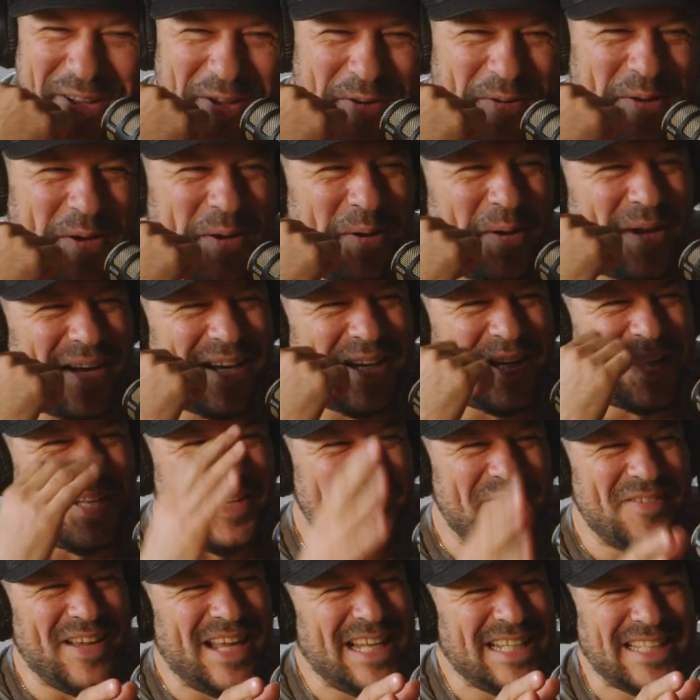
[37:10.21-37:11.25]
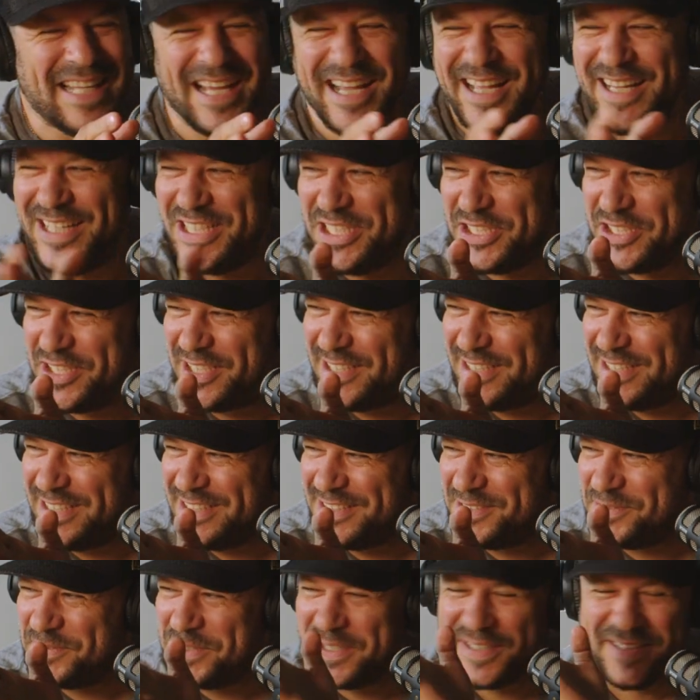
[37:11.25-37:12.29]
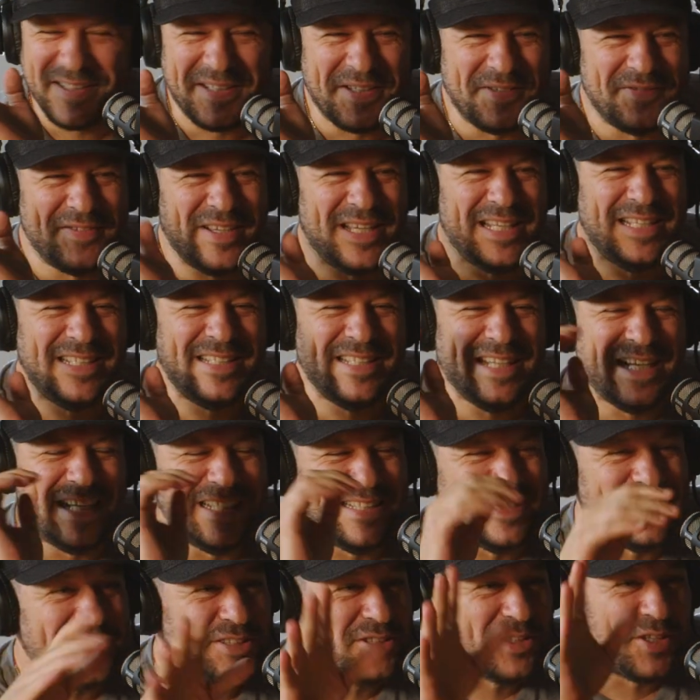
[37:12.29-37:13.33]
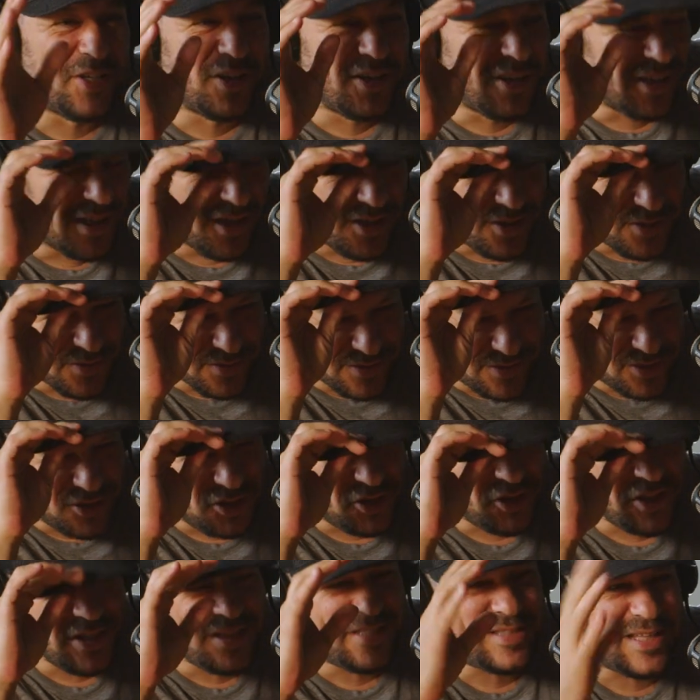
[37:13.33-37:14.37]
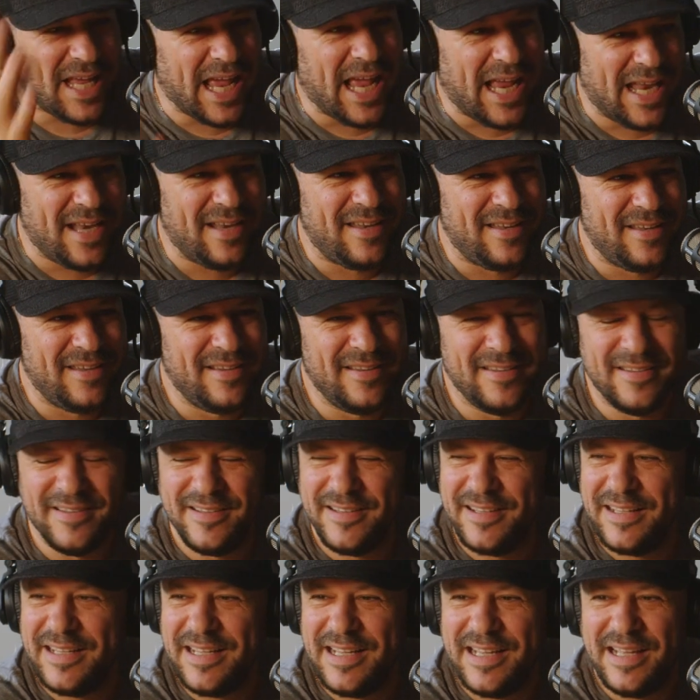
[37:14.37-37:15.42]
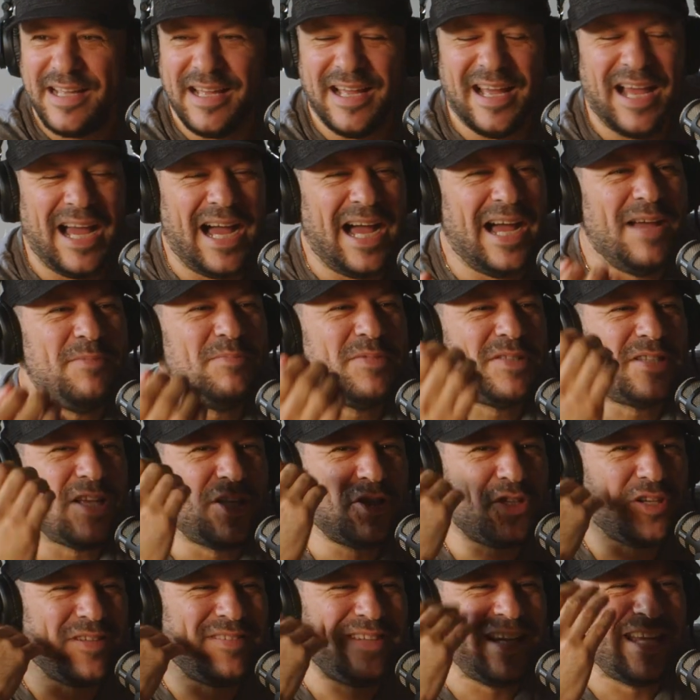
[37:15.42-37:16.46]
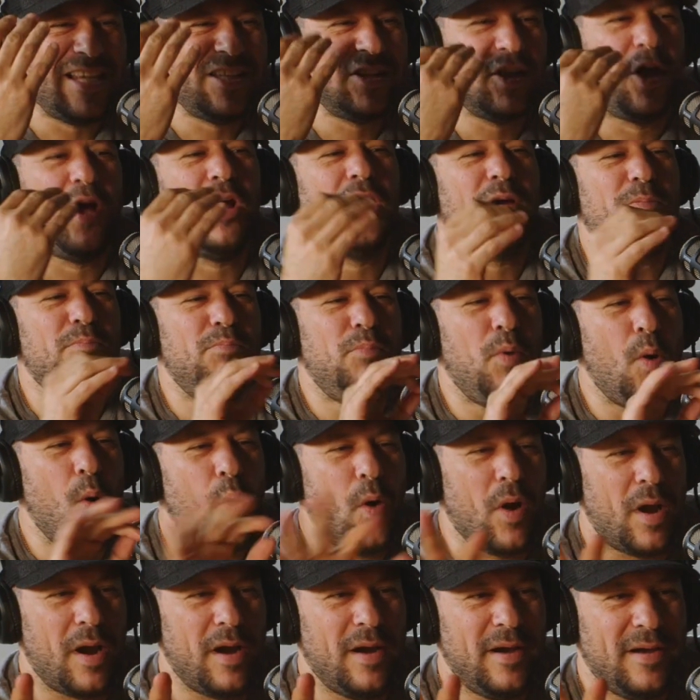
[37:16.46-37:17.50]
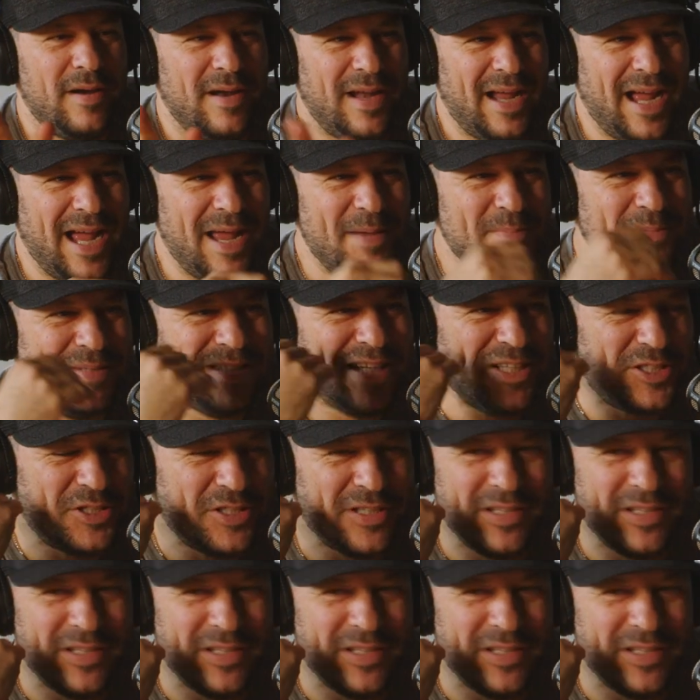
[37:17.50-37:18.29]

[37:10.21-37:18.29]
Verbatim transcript: We were at an event. I gotta share this. We were at an event, and this girl goes. She said, I'm such a TikTok bore. I'm no. such.